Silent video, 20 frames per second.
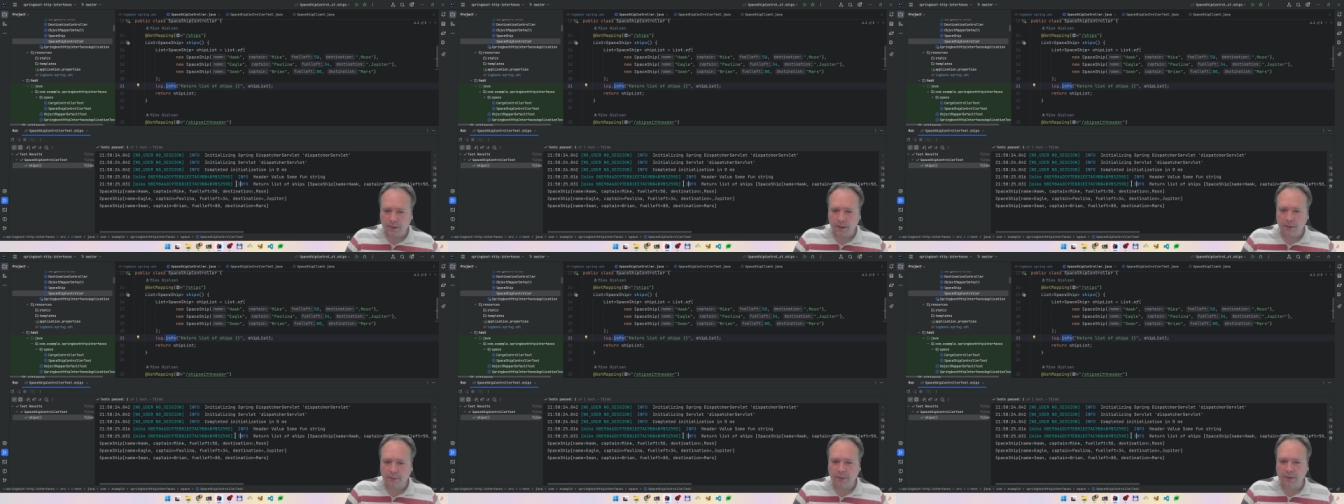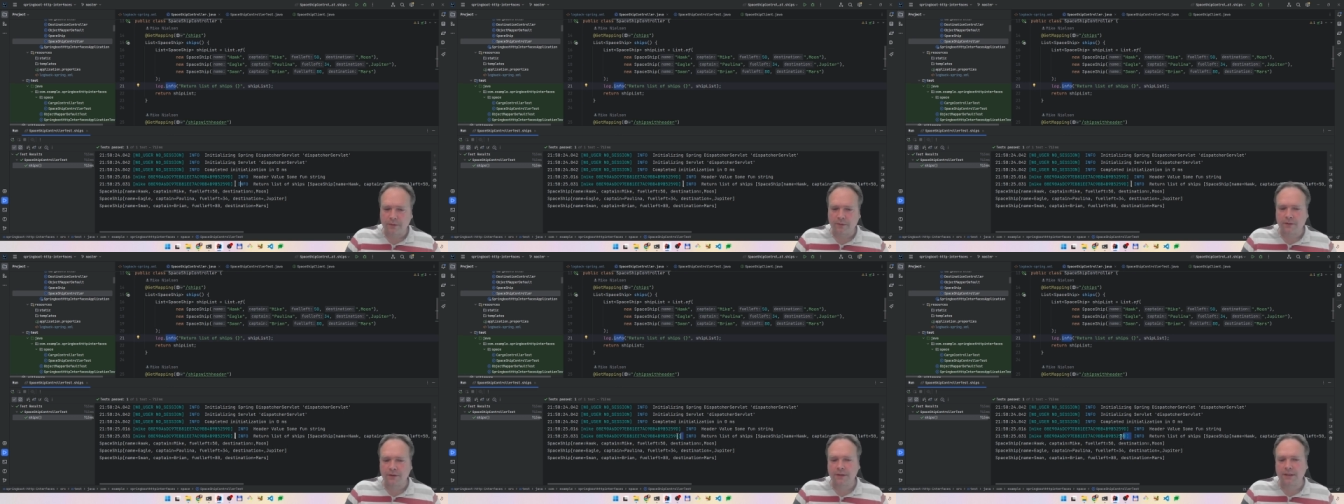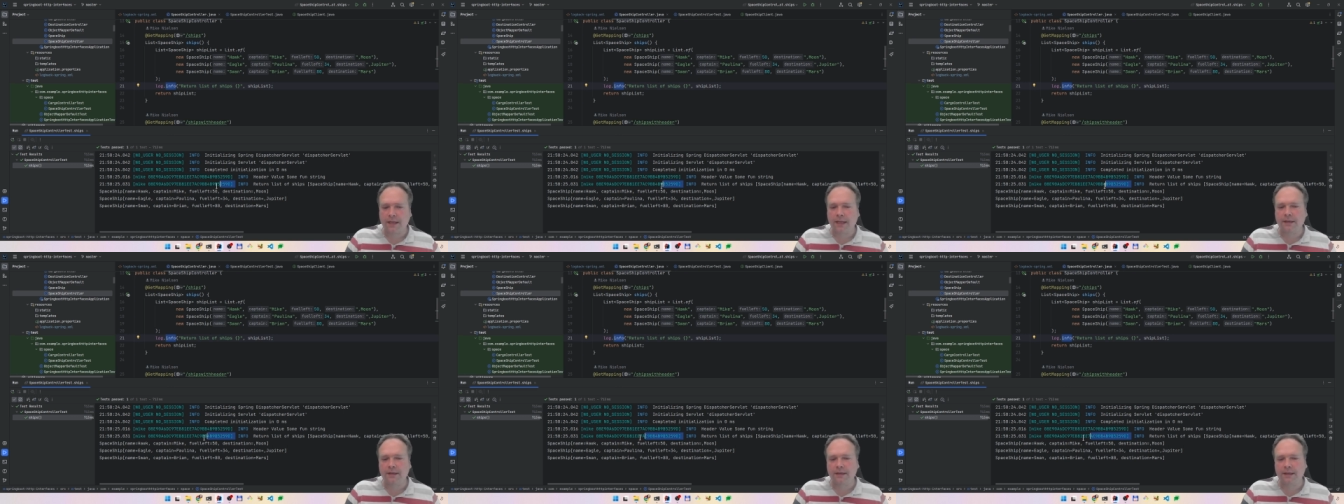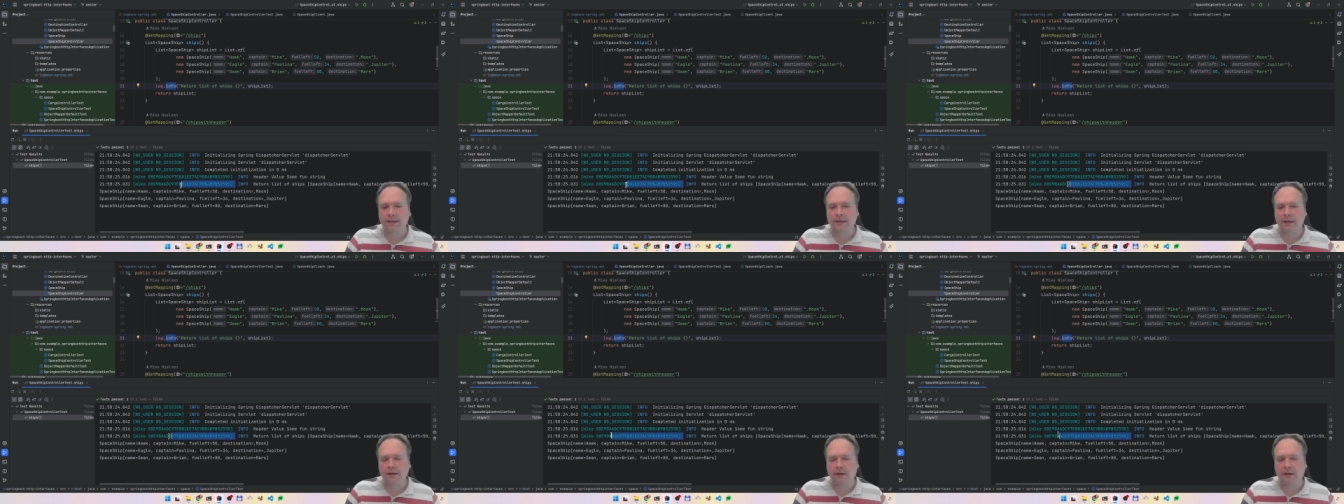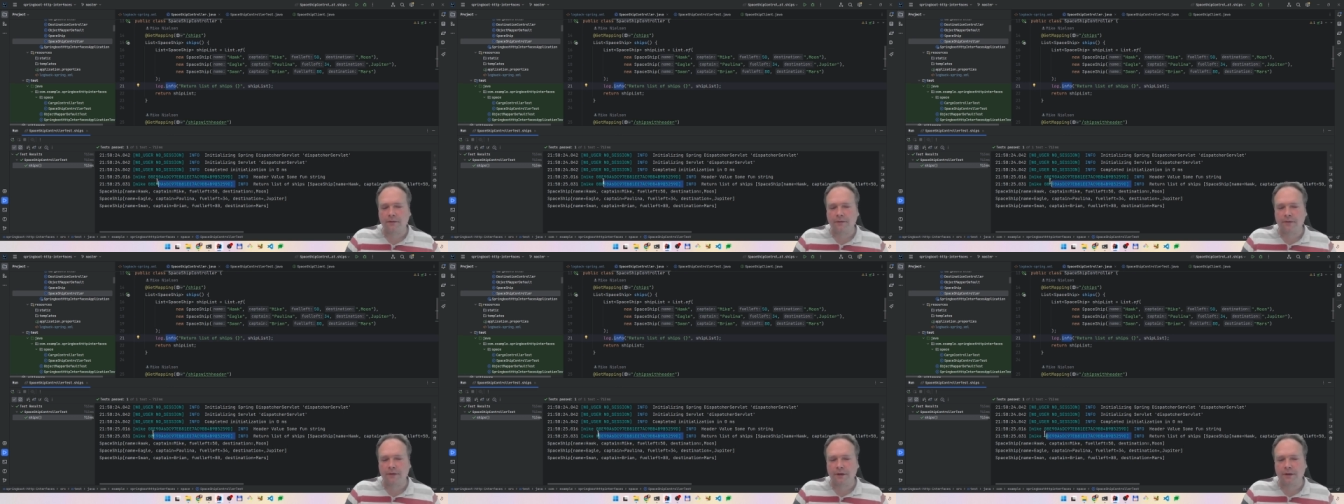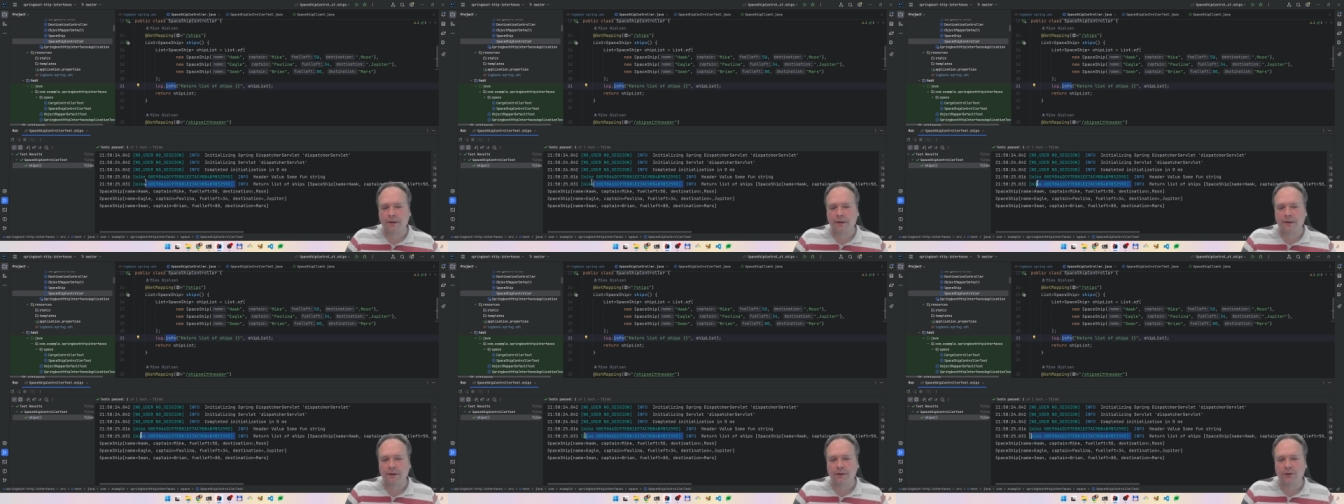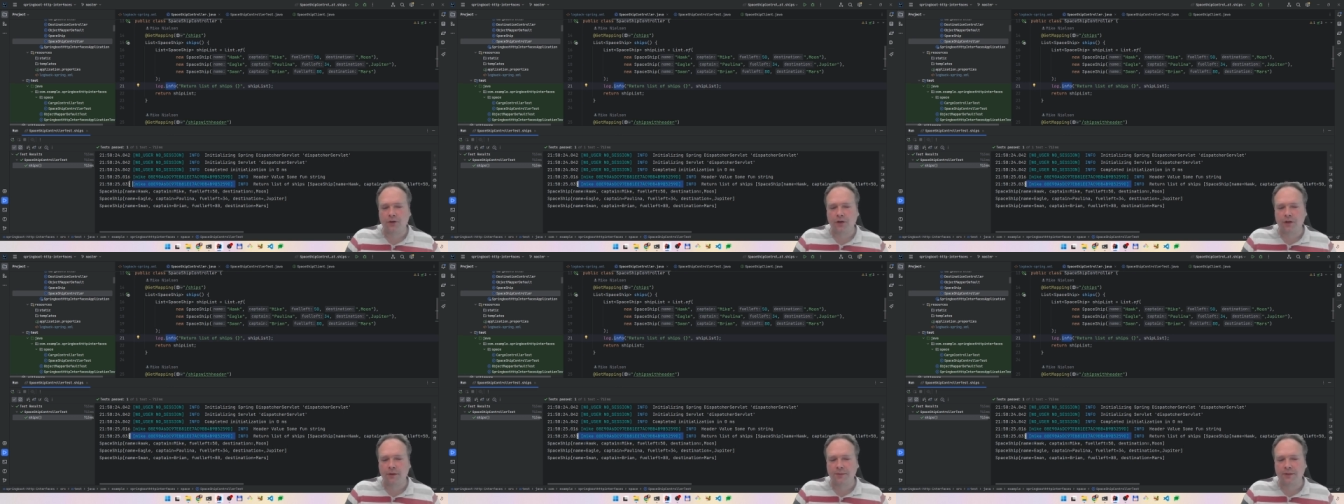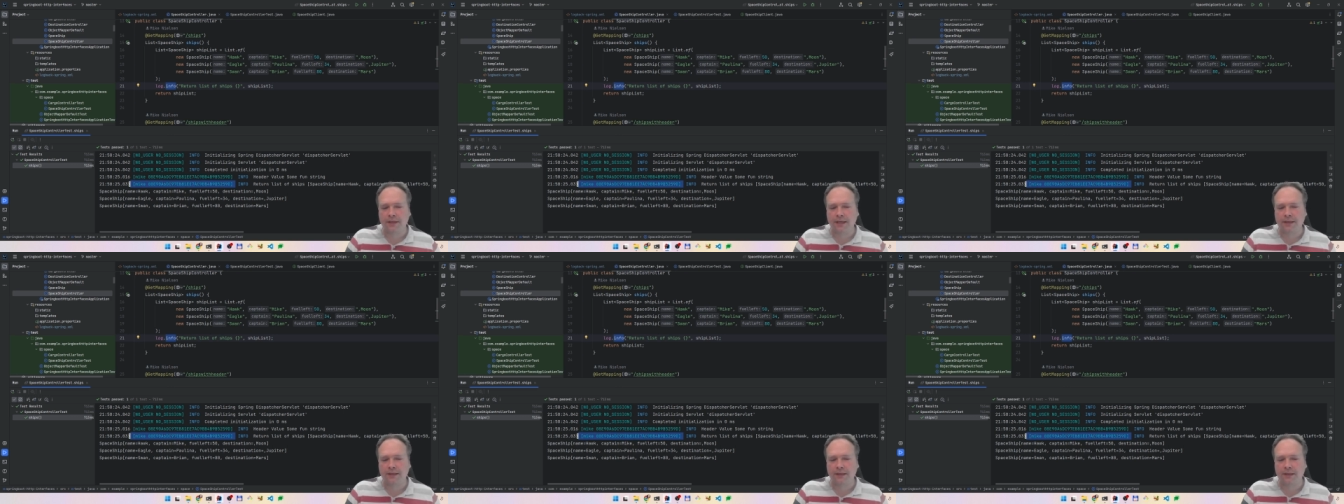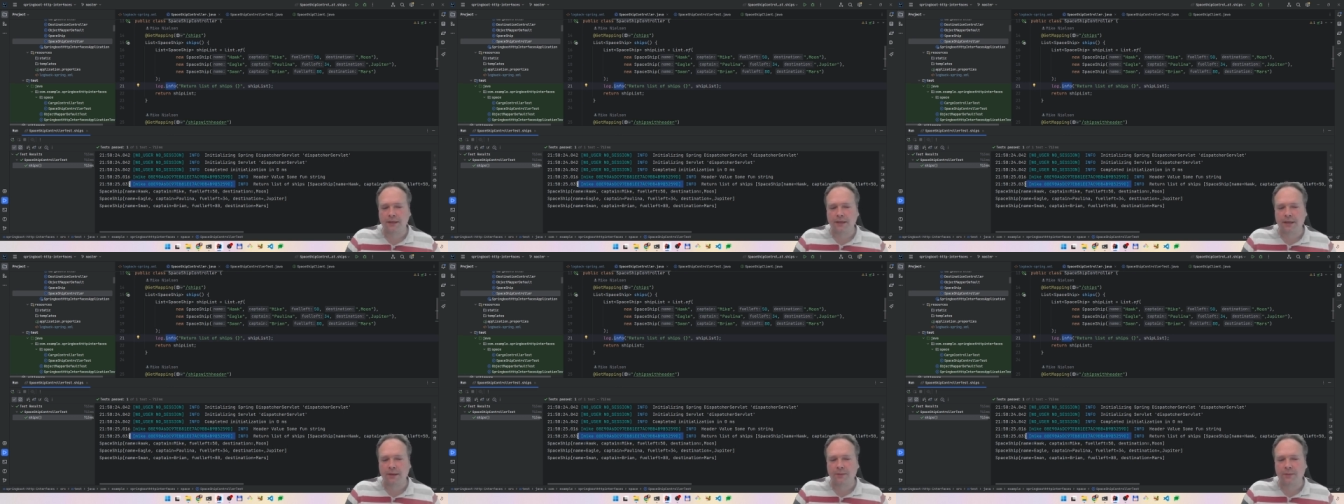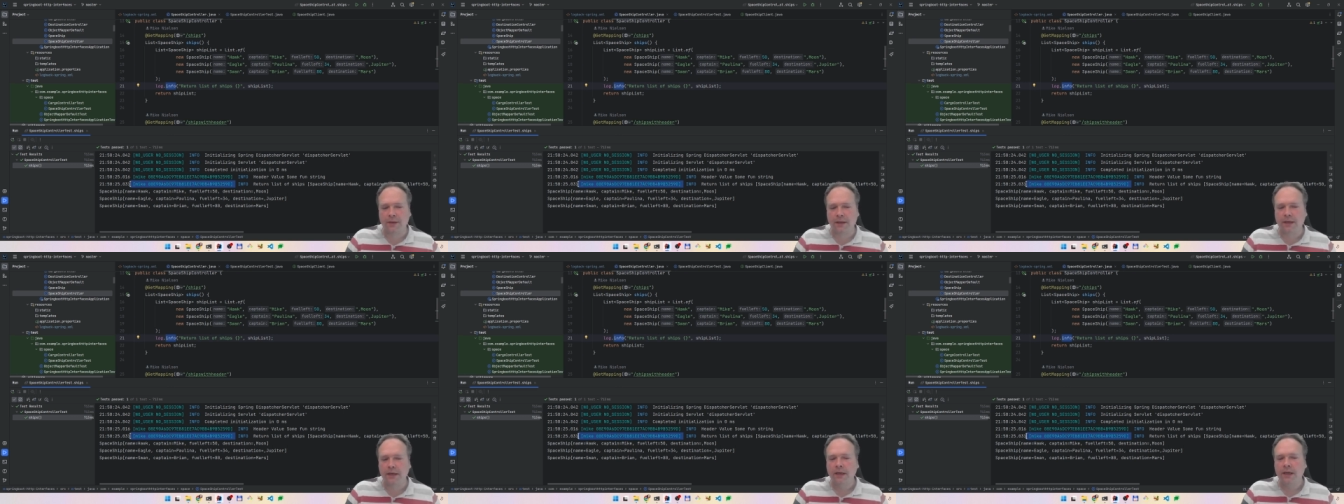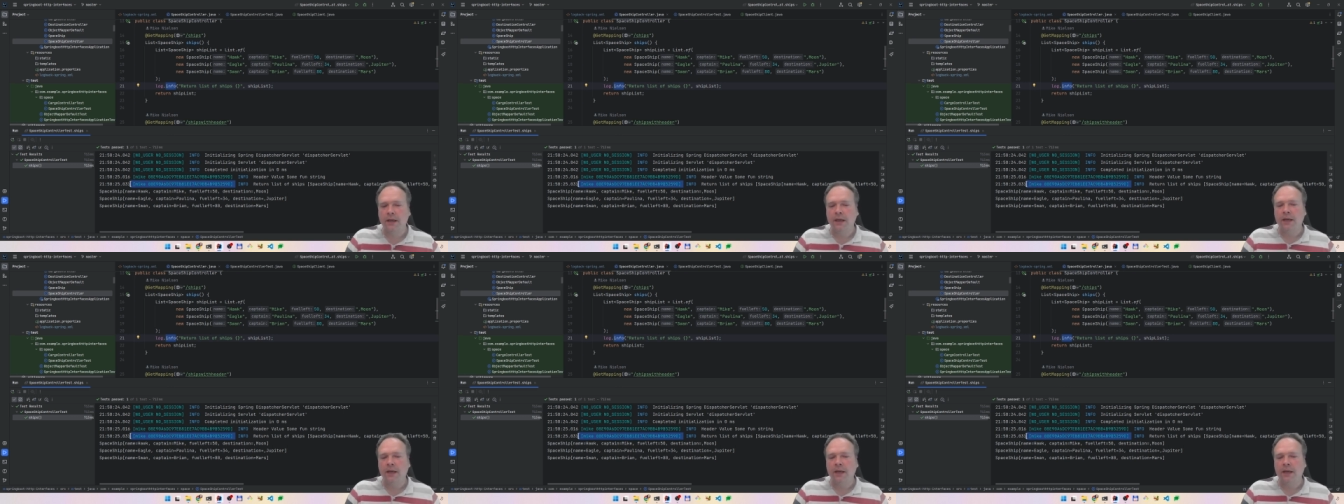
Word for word: But of course, there's a lot of uh, circumstances that we,